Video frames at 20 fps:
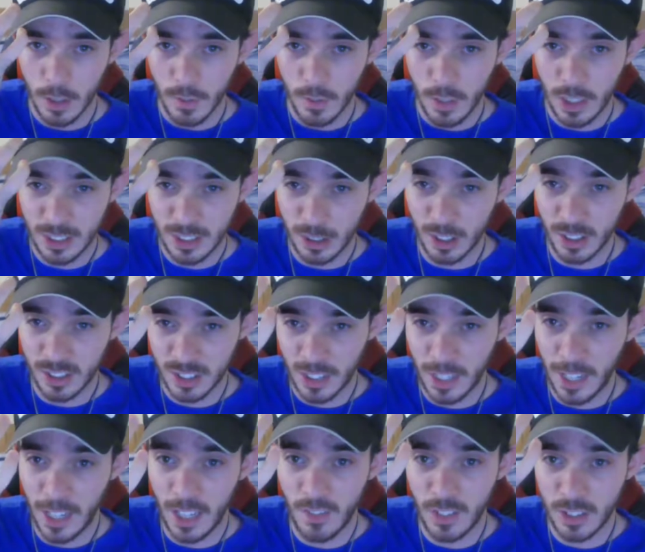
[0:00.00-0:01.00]
this is a
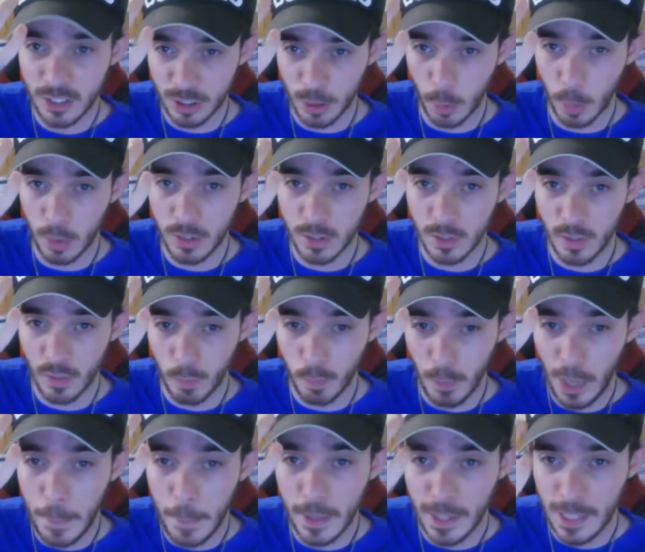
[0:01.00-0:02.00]
sign that someone
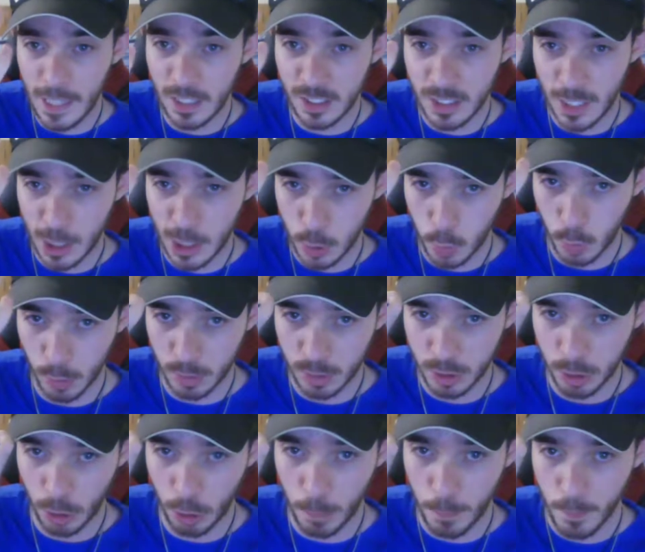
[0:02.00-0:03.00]
may be asexual.
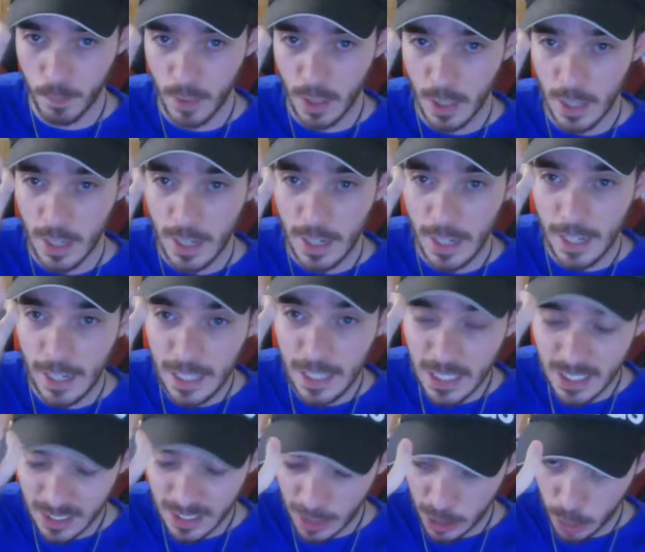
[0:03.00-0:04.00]
So
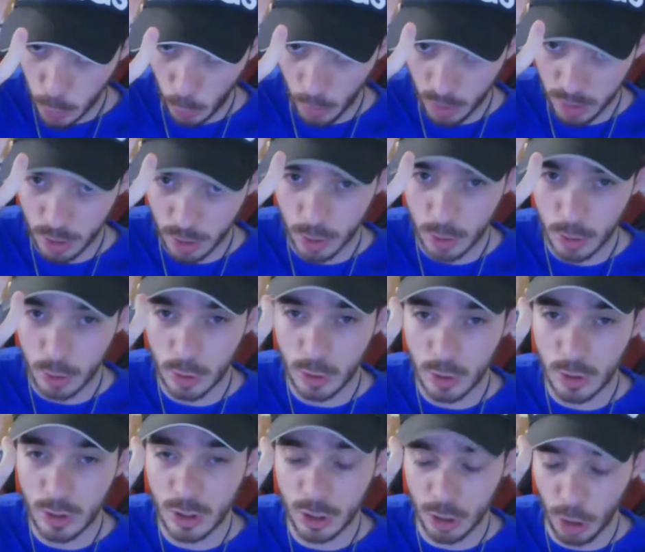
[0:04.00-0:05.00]
asexuals,
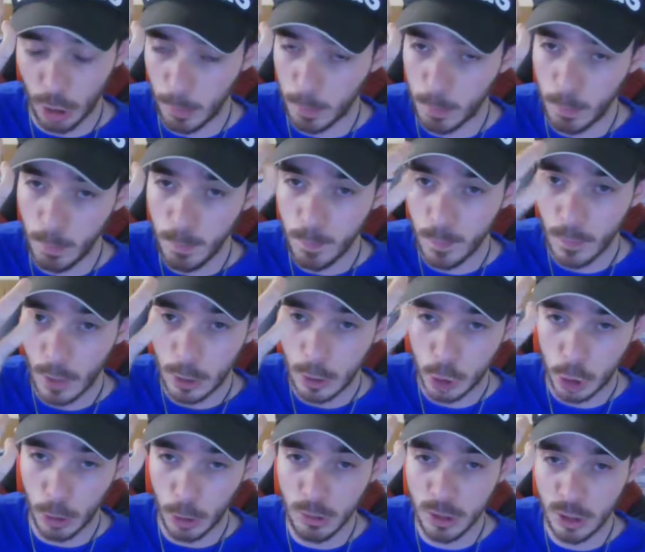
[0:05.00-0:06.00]
some
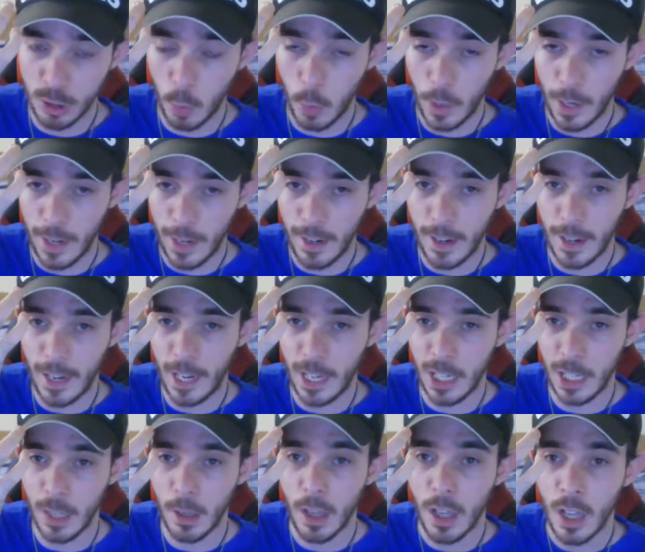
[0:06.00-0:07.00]
choose to wear
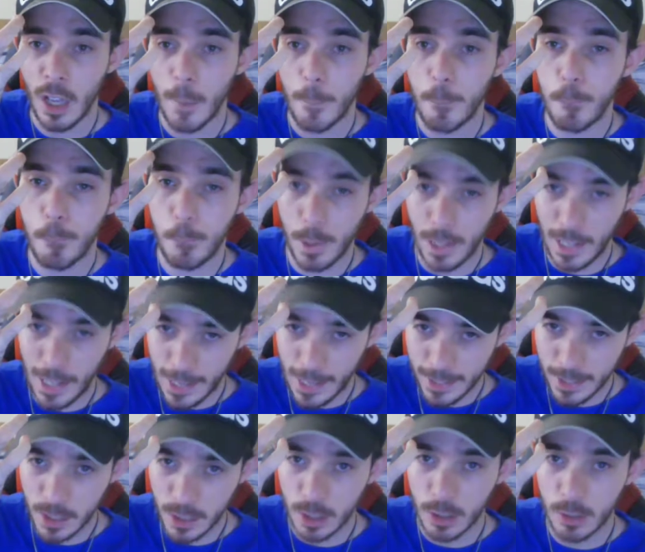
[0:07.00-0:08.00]
a
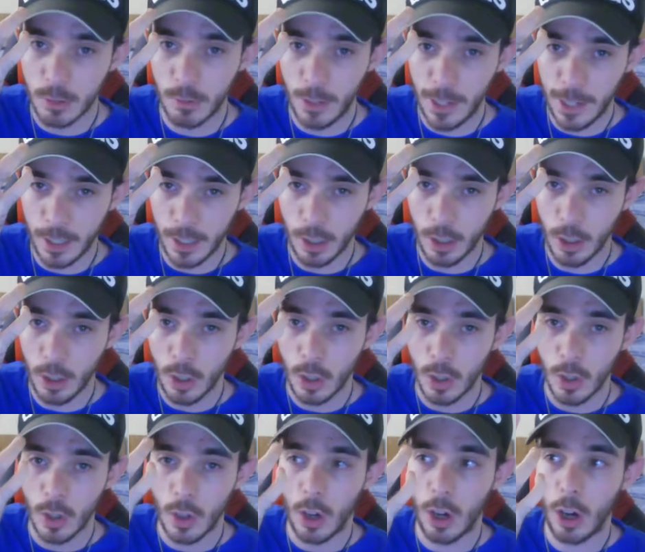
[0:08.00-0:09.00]
black ring
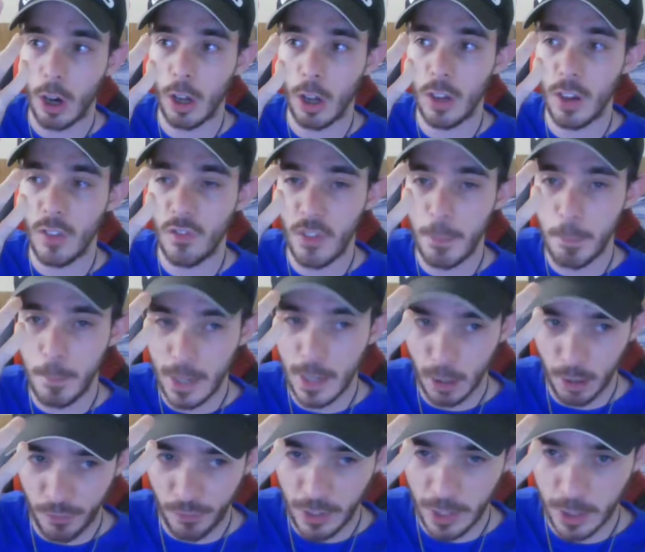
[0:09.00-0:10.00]
on the
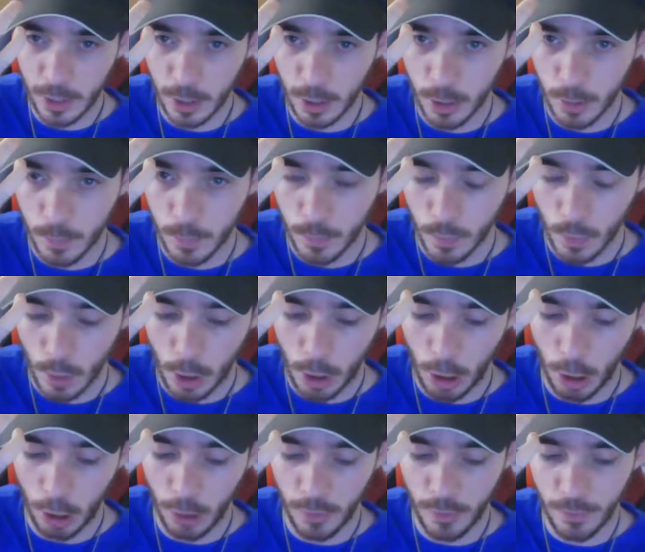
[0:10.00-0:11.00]
middle finger
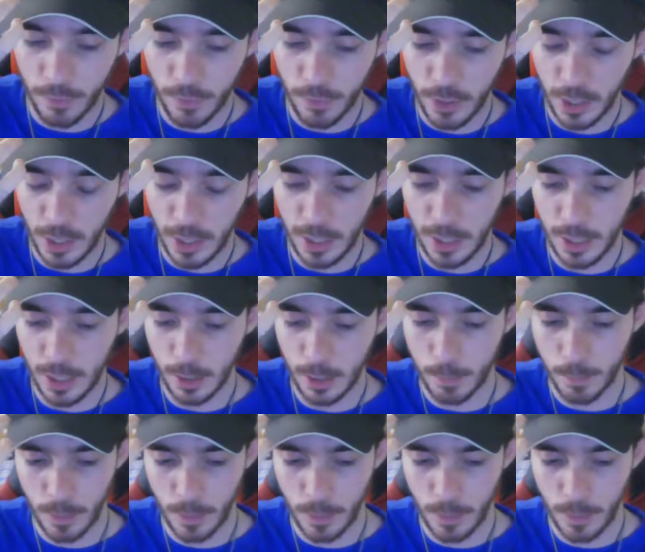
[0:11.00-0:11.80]
of the